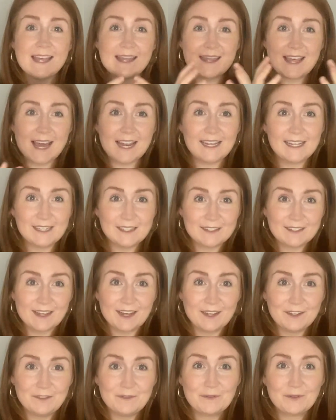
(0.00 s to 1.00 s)
Then it's
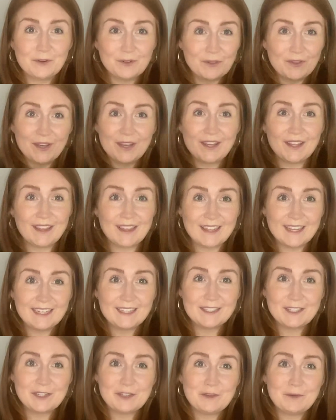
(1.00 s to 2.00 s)
kind of other
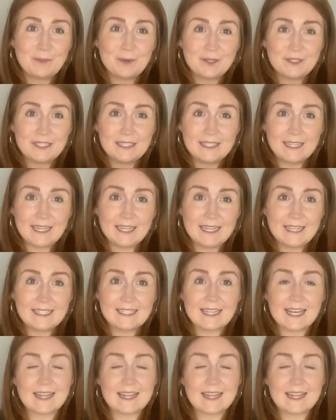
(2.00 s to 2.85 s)
things that your body needs.